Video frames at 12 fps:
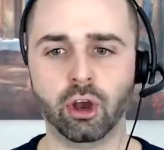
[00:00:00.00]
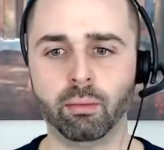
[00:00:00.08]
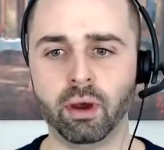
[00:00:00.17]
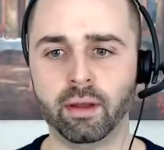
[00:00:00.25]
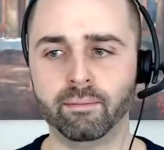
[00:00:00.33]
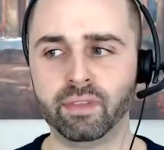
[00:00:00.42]

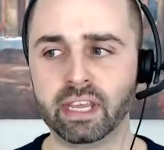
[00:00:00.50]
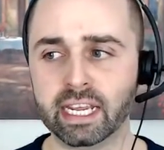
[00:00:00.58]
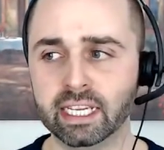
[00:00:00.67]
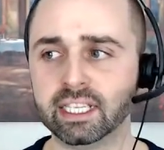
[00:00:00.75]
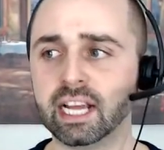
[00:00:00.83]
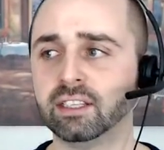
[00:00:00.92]
But he's
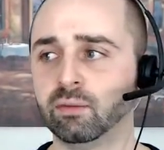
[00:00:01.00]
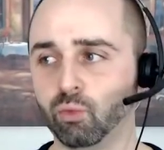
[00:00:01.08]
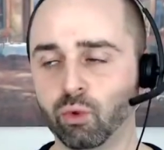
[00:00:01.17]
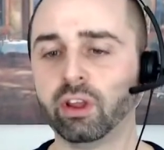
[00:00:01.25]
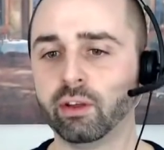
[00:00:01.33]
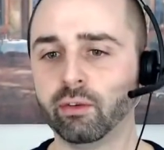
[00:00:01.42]
got some
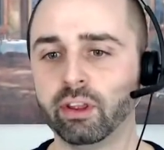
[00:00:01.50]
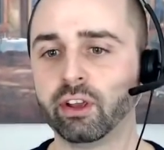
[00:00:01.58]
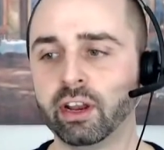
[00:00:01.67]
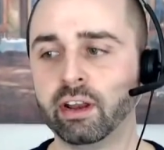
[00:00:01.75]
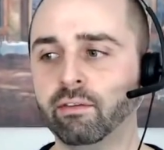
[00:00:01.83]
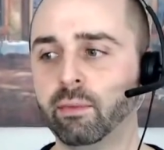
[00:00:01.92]
really really good
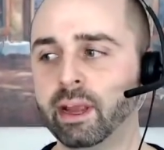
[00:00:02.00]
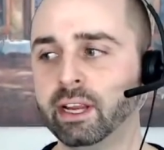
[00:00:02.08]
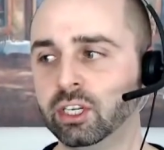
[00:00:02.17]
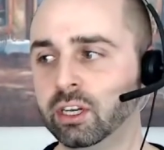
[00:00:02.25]
information.